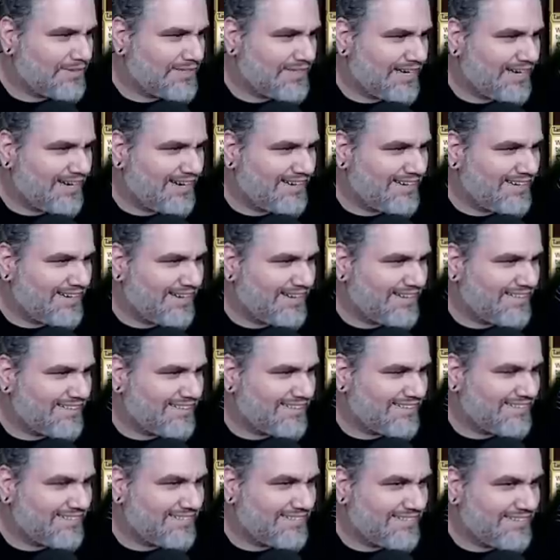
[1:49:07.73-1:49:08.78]
What kind of death?
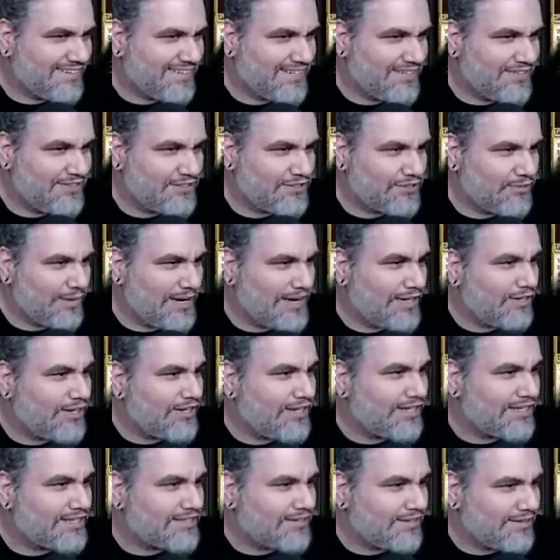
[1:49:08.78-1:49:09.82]
Are you sure? Wait, look
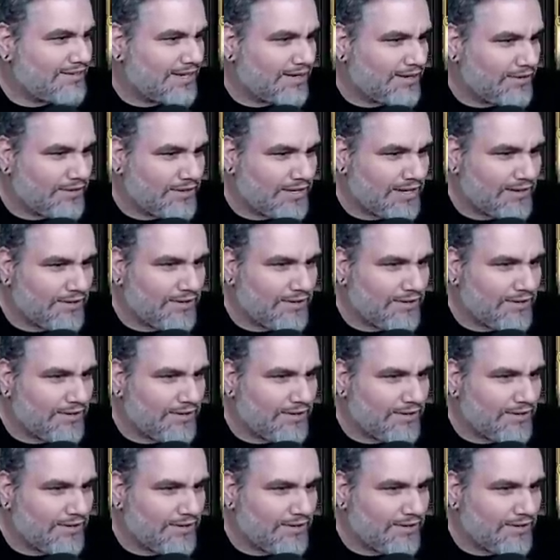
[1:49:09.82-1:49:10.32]
at this. Death? Hold